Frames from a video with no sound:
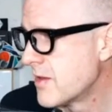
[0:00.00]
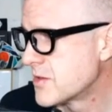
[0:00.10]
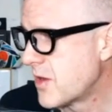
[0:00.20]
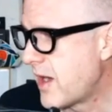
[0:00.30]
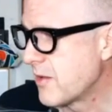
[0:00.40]

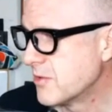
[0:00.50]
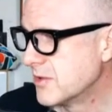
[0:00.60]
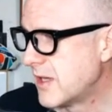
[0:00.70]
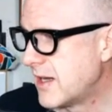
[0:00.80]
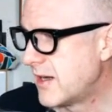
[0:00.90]
So
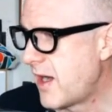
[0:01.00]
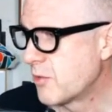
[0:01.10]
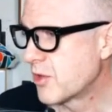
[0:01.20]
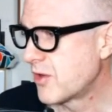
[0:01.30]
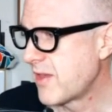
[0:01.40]

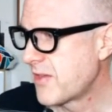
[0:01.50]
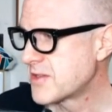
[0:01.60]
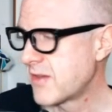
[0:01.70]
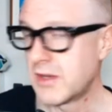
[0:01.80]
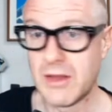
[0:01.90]
I'll go to the other
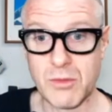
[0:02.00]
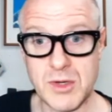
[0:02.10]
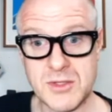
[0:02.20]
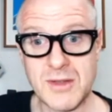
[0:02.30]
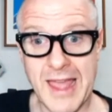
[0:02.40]
7-Eleven,
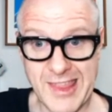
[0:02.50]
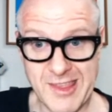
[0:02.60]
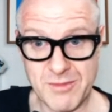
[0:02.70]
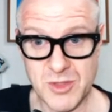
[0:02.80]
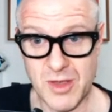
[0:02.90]
which still had
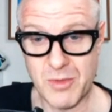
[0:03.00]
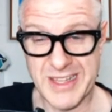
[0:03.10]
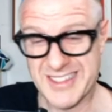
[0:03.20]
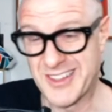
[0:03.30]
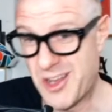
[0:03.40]
them. So I
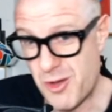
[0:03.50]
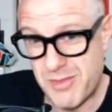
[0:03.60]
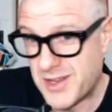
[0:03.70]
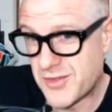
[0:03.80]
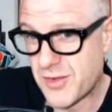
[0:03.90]
went and got a whole
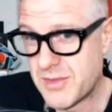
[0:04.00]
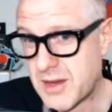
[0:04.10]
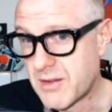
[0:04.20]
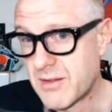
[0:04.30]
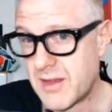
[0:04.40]
bunch from
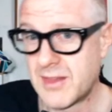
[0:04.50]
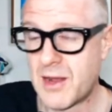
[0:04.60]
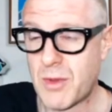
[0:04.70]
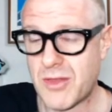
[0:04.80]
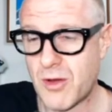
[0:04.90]
there, and then
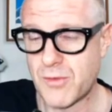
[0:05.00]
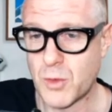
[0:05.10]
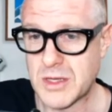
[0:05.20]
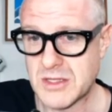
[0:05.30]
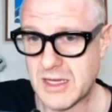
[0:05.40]
I went there a
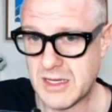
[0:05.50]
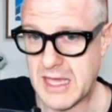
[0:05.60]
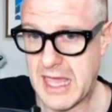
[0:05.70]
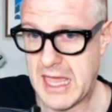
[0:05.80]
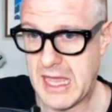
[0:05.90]
few weeks later,
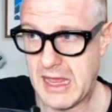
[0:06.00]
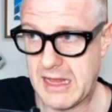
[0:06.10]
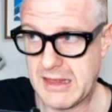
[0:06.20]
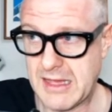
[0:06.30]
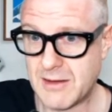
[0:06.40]

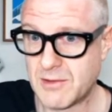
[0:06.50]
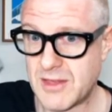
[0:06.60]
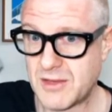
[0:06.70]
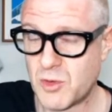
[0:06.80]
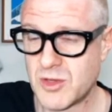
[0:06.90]
and
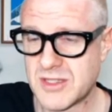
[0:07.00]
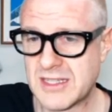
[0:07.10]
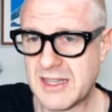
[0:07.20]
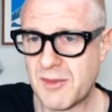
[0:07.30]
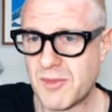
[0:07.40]
they weren't
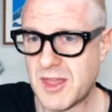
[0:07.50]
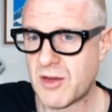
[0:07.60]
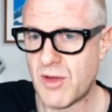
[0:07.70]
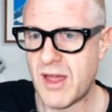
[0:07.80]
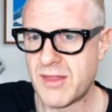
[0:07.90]
selling them
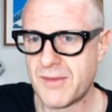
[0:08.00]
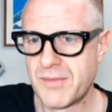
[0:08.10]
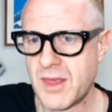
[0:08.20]
there either.